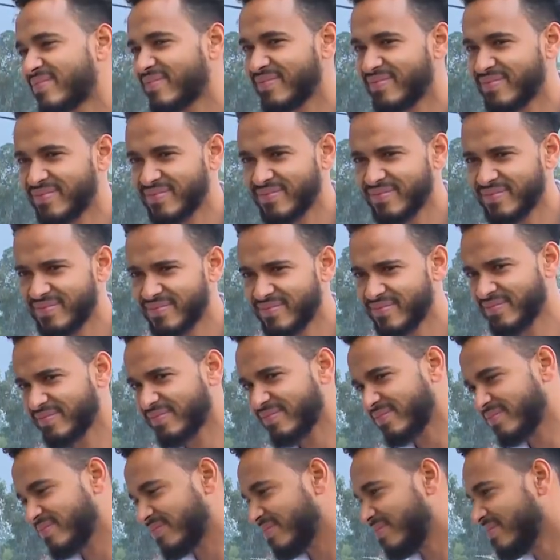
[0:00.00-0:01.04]

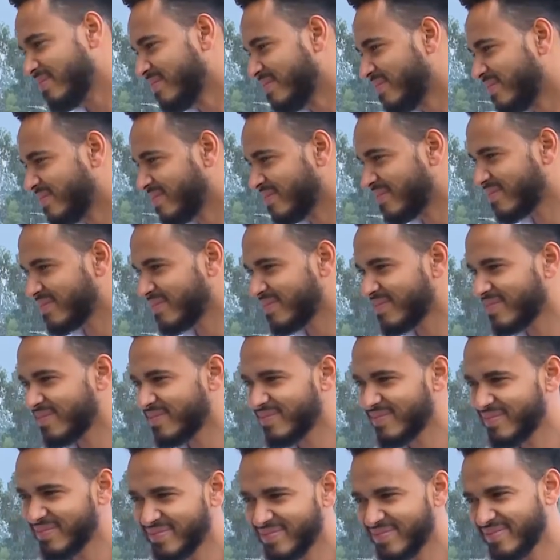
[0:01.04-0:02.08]

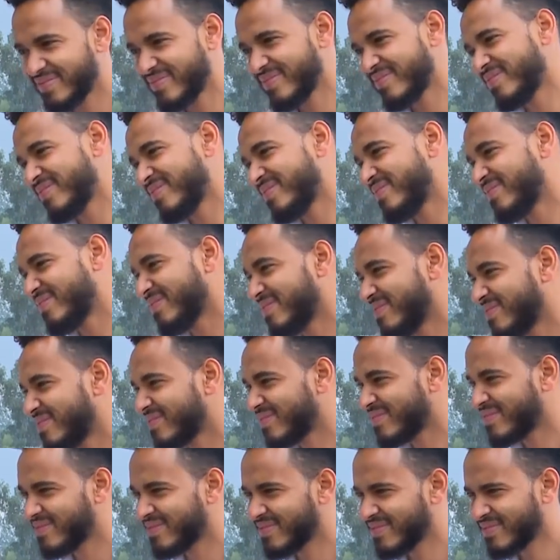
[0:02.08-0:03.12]

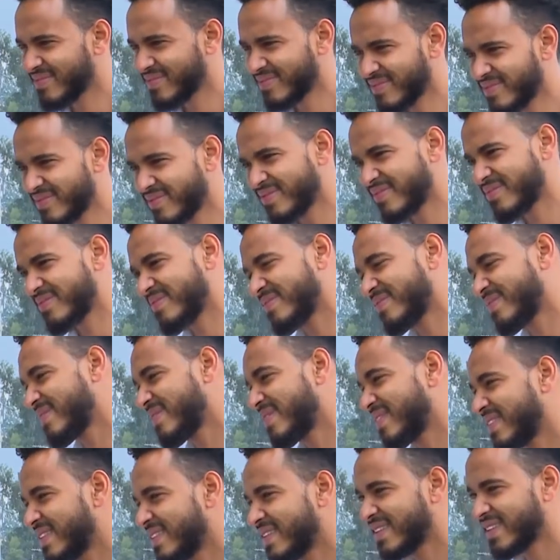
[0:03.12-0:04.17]

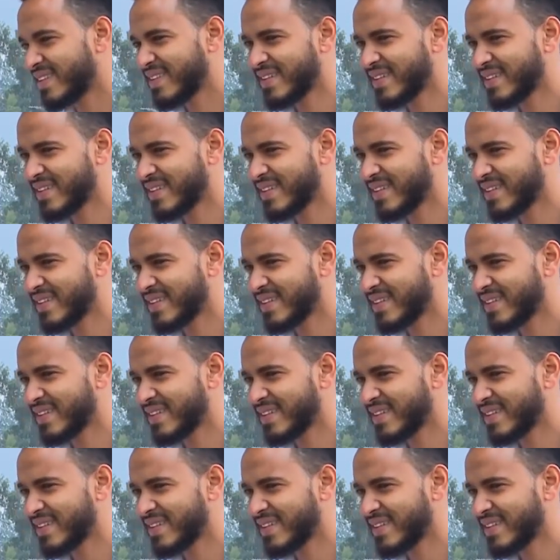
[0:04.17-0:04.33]
[no speech]